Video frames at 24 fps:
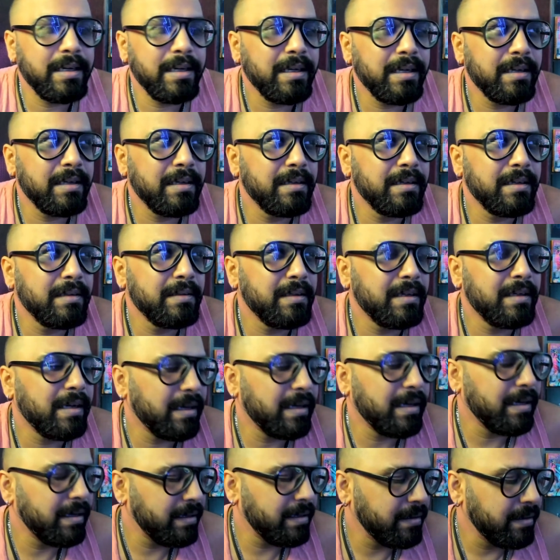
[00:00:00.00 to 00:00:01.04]

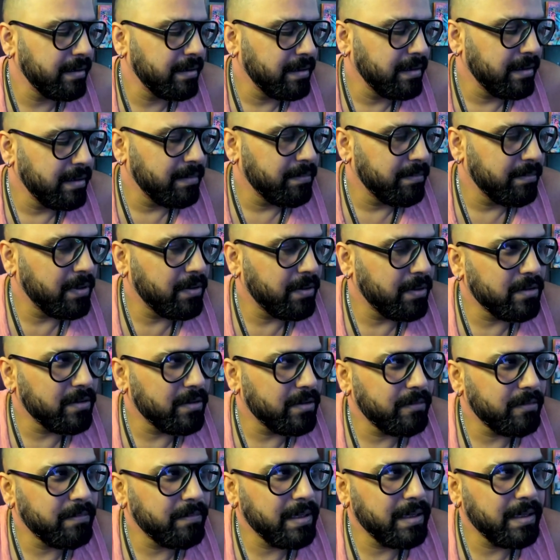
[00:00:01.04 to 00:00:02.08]
I because
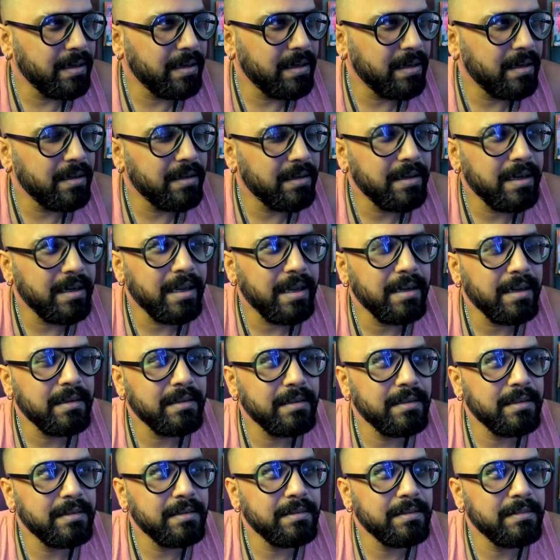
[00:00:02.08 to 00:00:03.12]
of my heart attack,
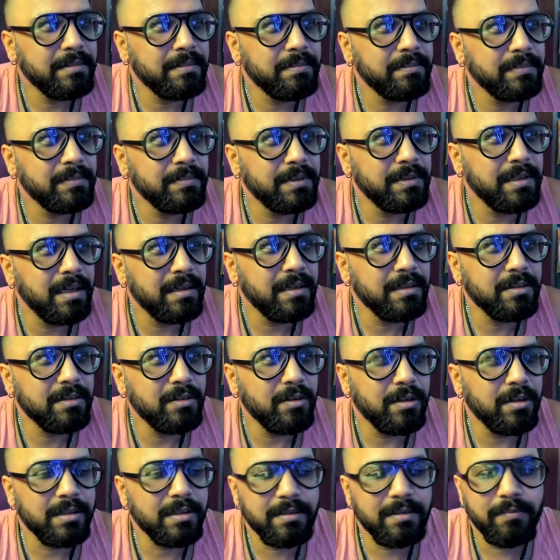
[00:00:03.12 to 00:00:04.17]
the lungs
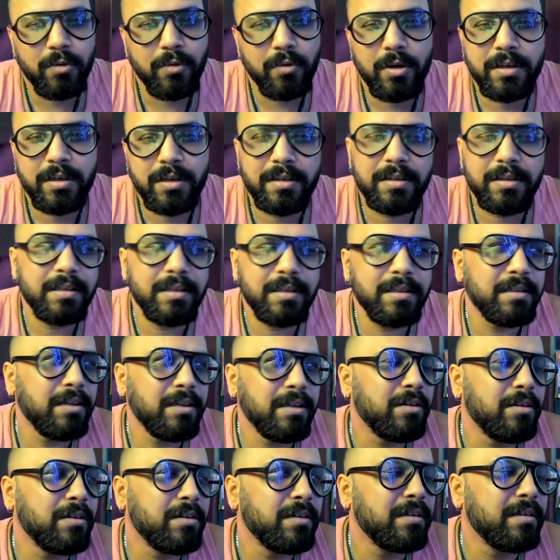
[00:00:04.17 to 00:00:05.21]
got some water and they
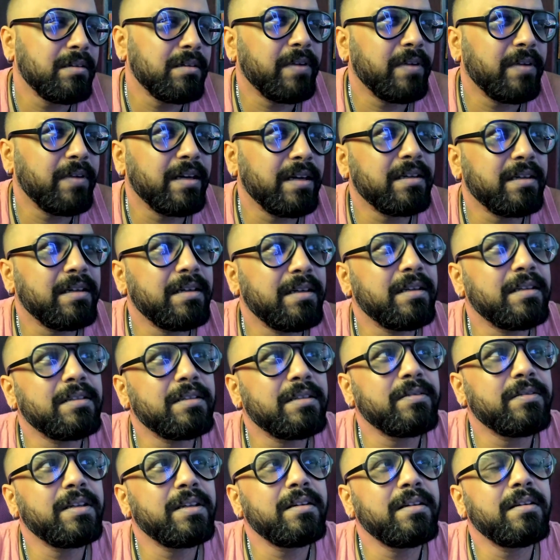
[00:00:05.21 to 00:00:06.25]
got infected as
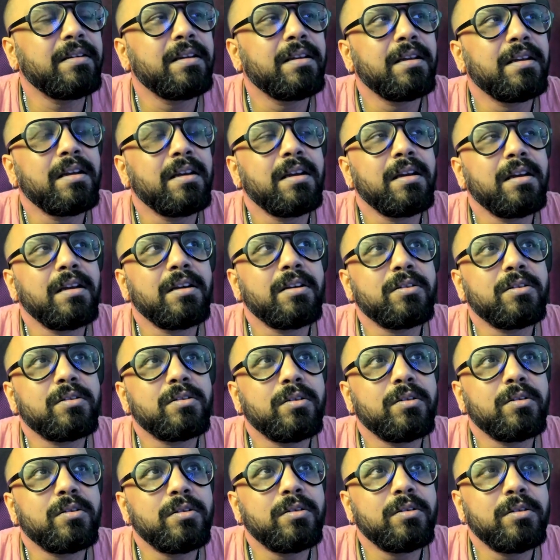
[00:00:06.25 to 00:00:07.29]
well.
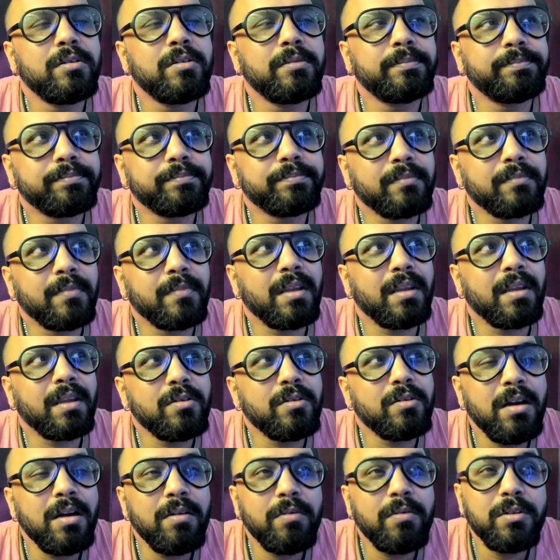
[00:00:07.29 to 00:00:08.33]

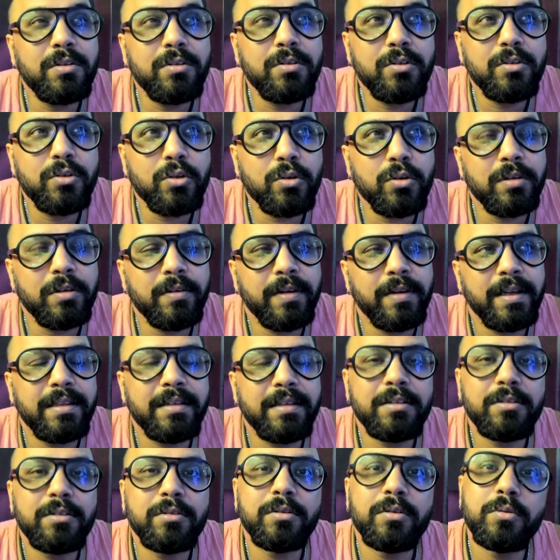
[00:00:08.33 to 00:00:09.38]
So I wasn't sure
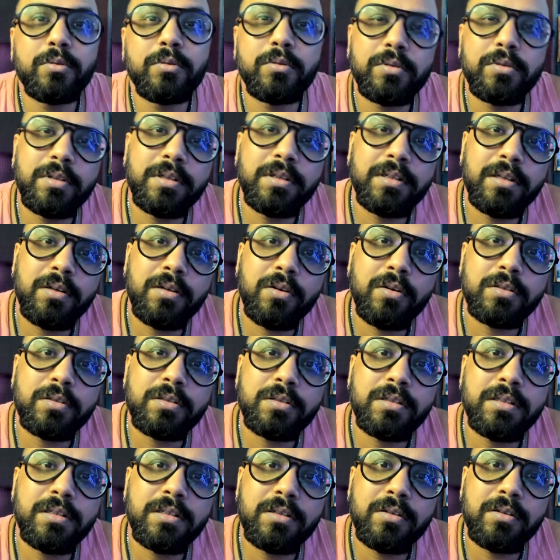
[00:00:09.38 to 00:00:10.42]
whether to use the
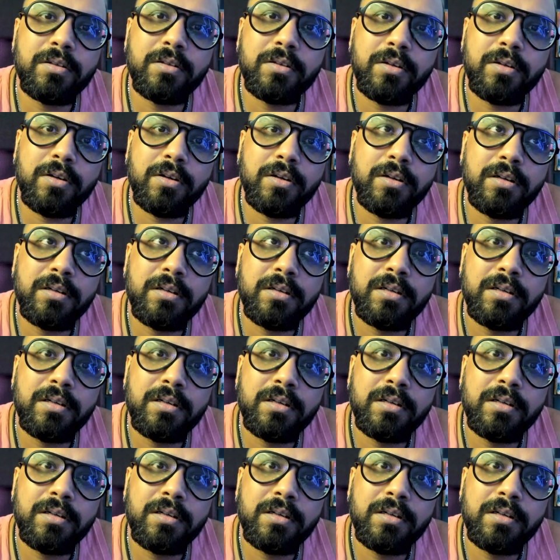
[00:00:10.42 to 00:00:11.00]
oxygen or not,